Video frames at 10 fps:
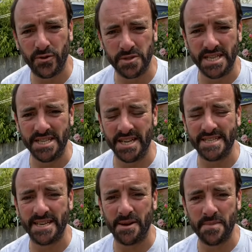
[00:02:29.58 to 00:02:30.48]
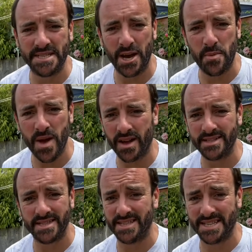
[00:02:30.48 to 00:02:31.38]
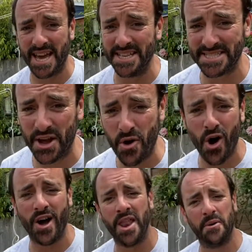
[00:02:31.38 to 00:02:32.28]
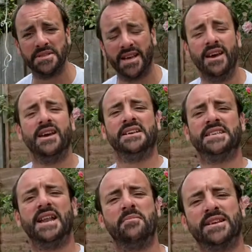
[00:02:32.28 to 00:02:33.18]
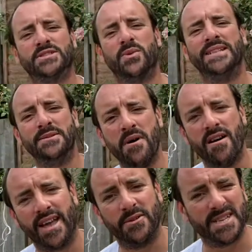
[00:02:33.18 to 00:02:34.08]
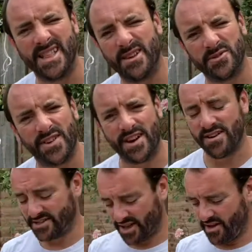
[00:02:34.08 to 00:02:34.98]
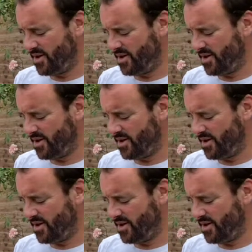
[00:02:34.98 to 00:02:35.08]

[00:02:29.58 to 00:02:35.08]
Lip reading: t-shirts at Meatopia because it just gets so hot, and I was seeing a big sweaty mark here, which I didn't think was very nice. So